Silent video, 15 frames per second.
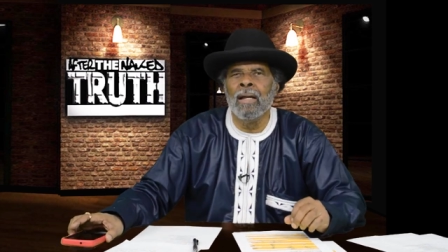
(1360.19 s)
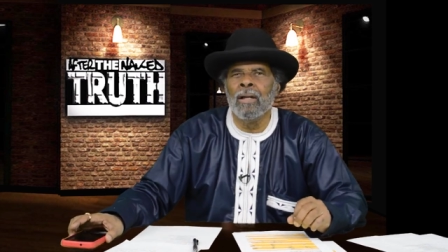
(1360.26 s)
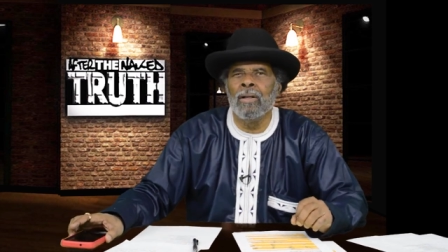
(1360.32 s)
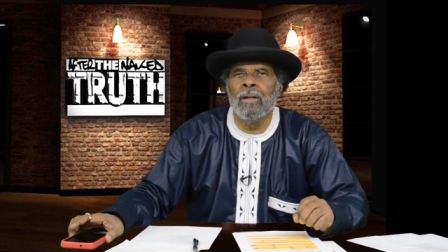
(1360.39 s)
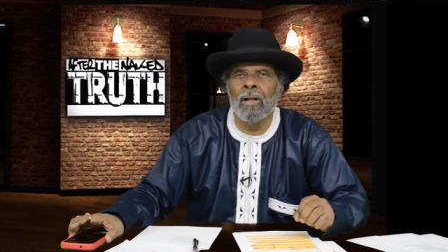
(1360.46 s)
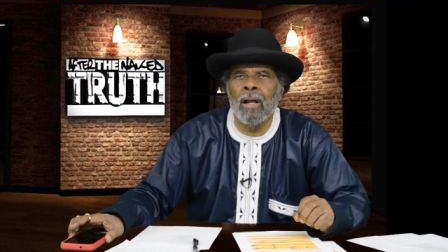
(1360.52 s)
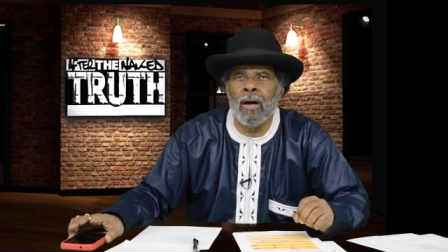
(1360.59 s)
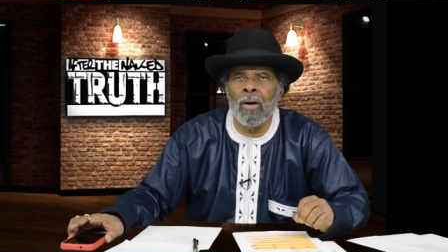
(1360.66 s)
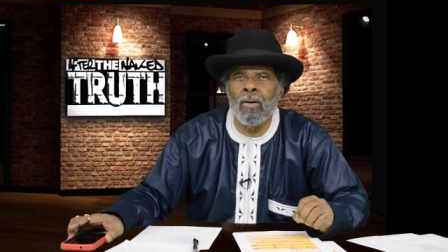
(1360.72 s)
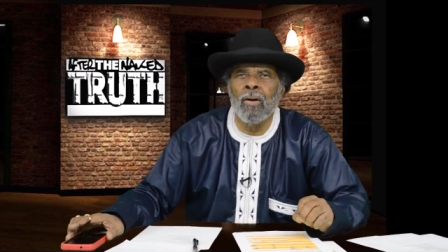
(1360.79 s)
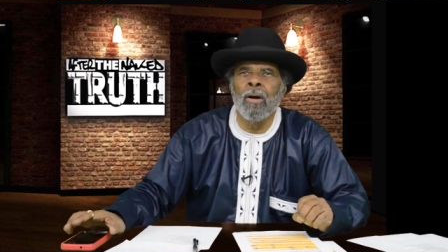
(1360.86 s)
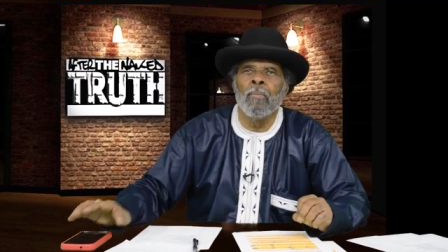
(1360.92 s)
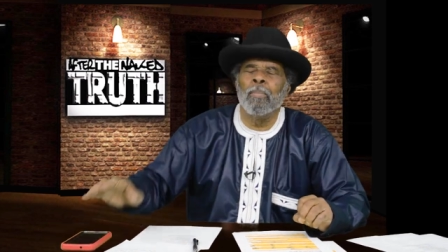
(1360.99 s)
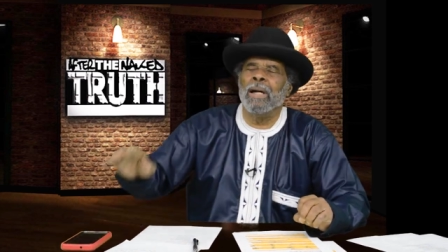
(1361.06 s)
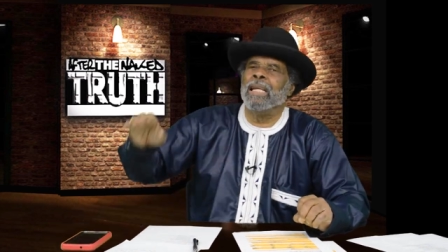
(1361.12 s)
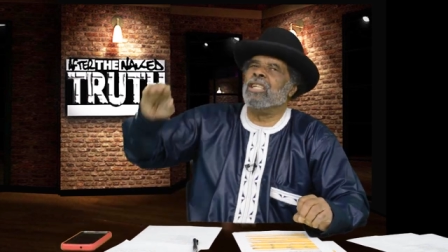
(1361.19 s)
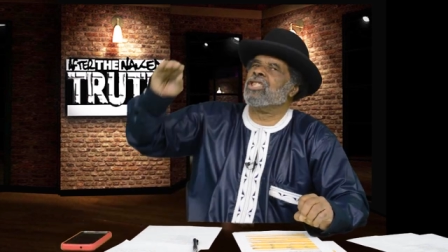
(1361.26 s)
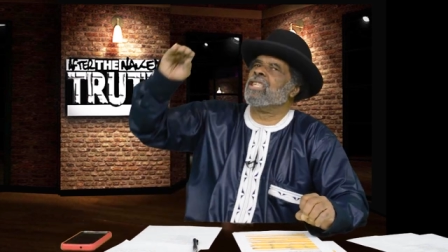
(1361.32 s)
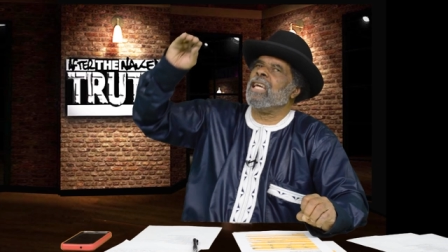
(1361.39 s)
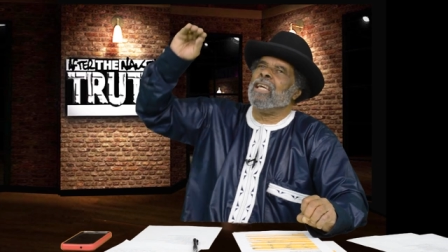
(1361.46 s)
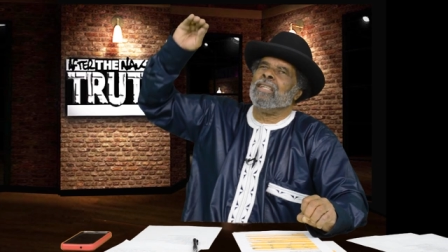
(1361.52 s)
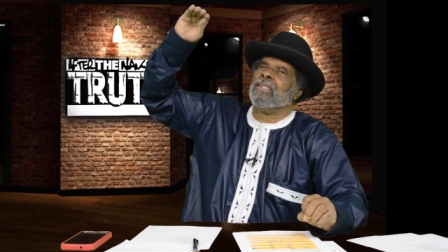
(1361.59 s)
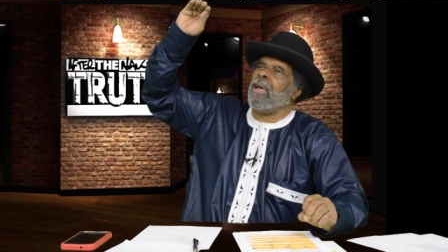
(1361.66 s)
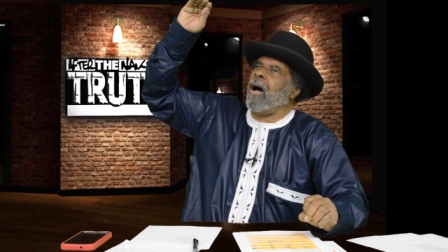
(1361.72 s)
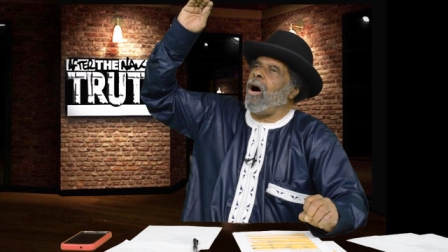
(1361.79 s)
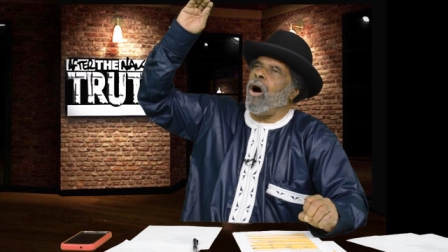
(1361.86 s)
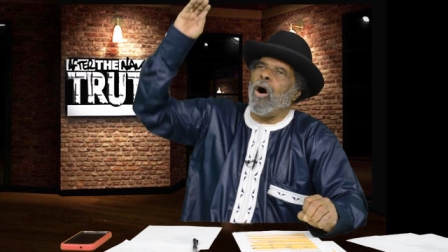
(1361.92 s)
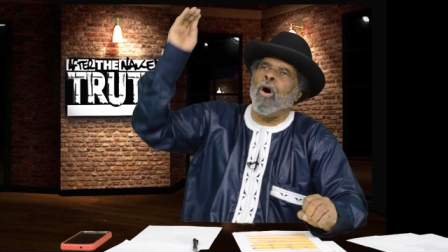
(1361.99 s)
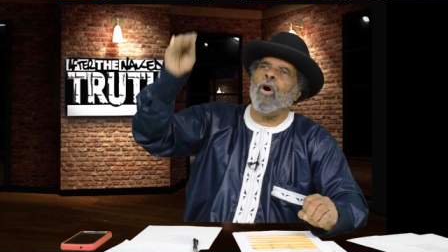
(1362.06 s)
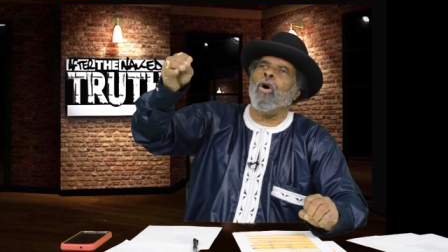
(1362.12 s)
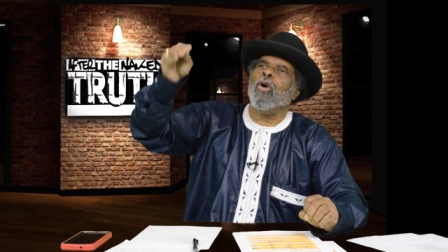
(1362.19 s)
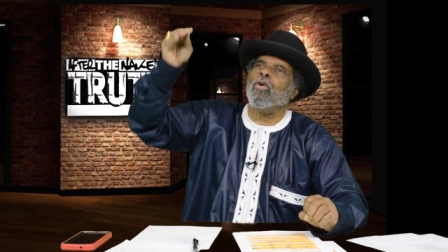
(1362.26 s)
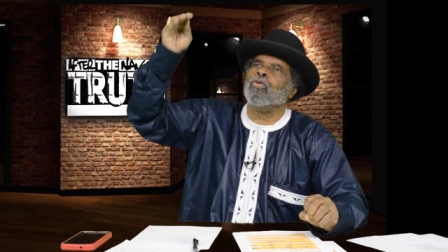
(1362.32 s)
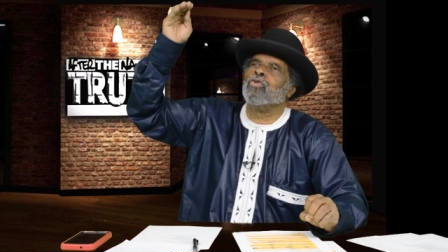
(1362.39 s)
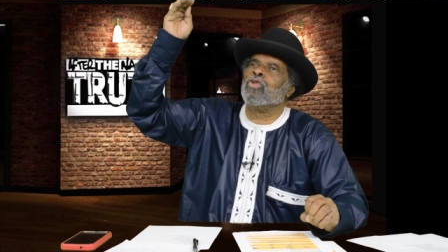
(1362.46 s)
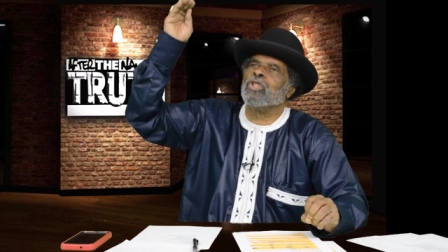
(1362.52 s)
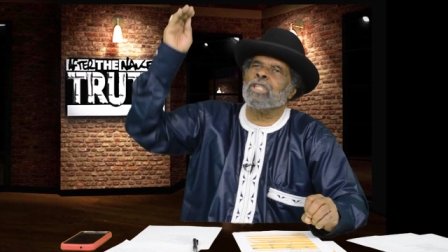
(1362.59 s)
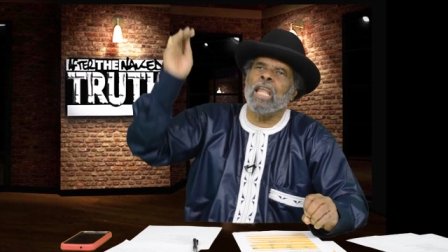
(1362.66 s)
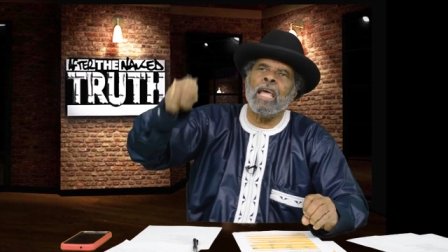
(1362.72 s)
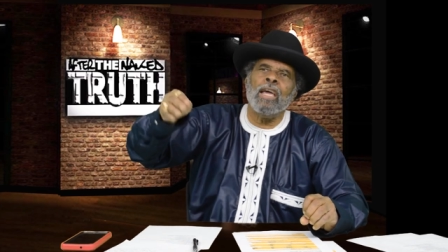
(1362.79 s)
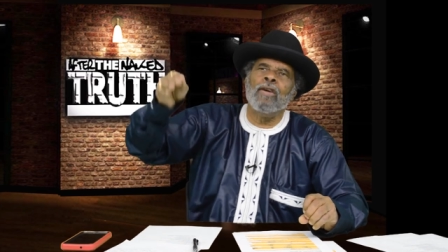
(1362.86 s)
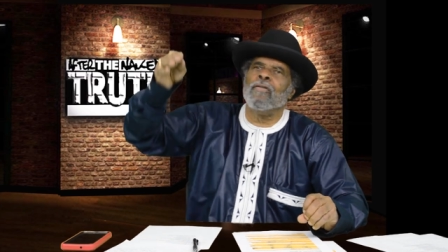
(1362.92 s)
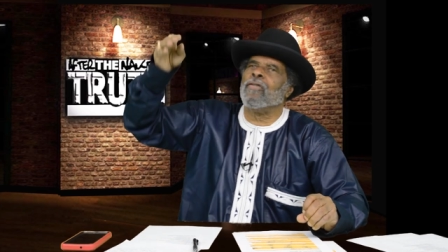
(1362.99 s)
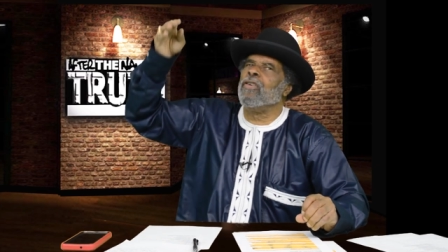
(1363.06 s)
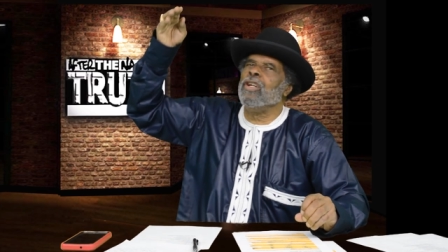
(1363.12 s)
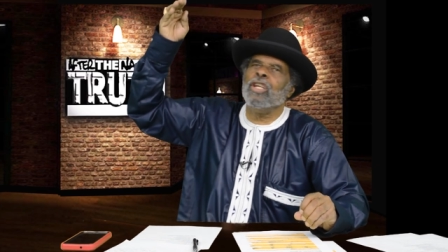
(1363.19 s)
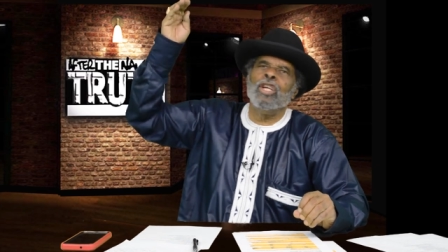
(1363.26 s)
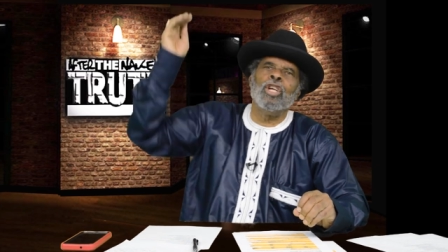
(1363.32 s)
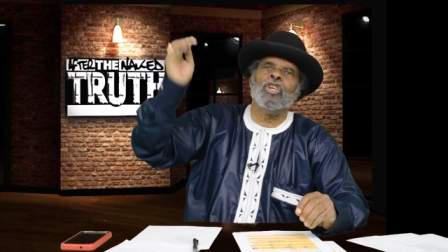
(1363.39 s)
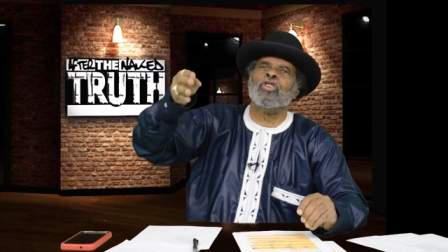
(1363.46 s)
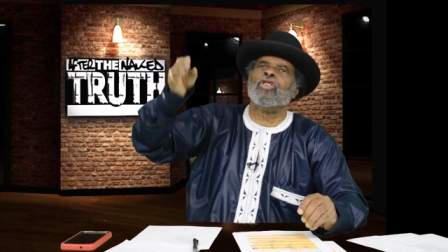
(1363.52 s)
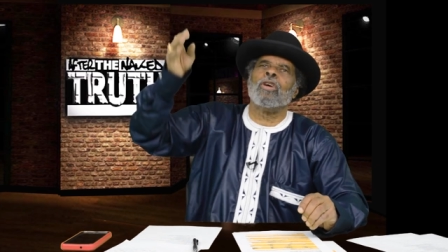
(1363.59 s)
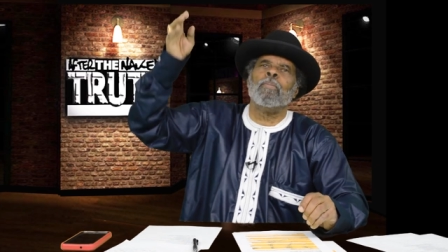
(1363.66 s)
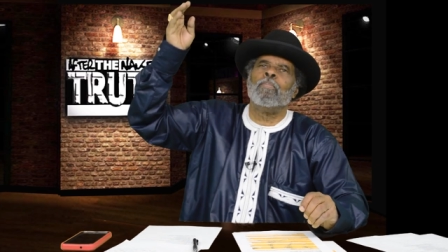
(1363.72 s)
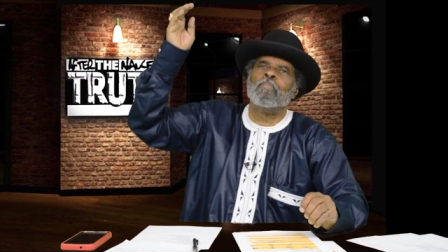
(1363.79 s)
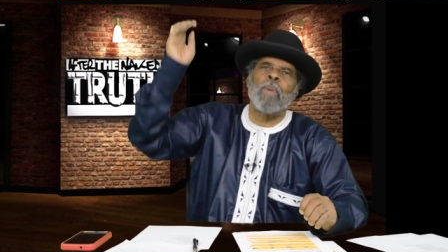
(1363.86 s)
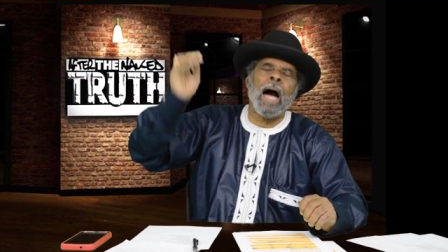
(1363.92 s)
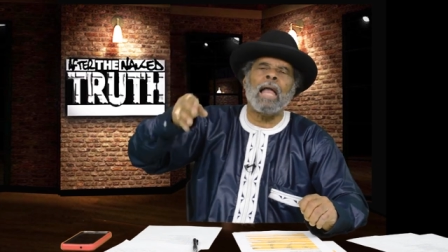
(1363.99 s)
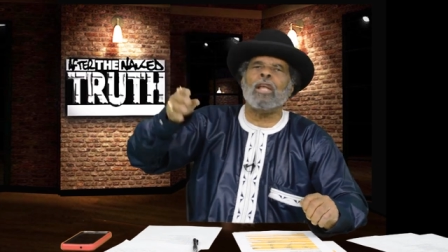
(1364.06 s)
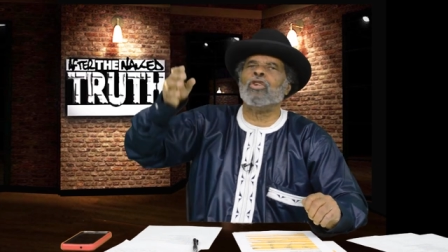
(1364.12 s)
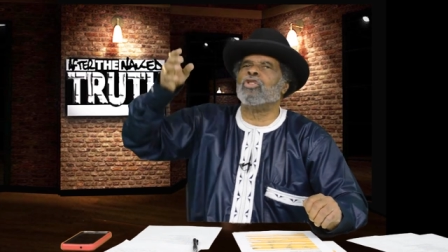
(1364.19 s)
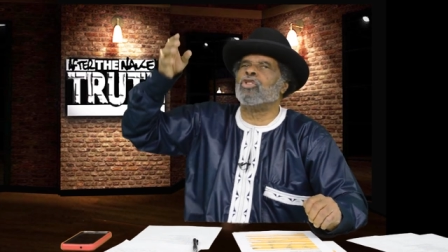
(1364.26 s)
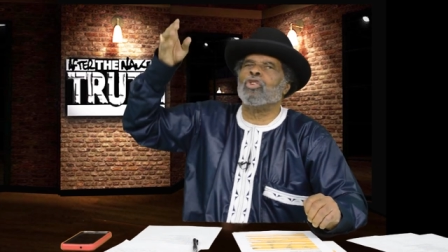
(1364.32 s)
you know, but it says all slavery is abolished.